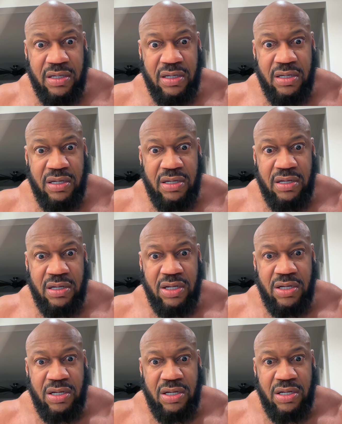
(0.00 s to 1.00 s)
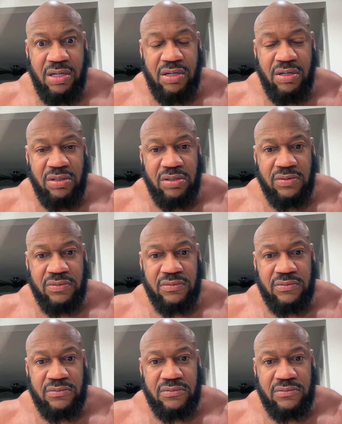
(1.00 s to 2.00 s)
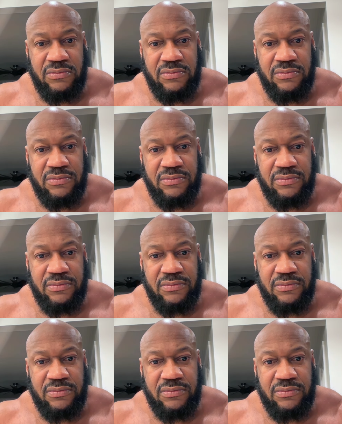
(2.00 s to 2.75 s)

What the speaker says: No one is speaking in this clip.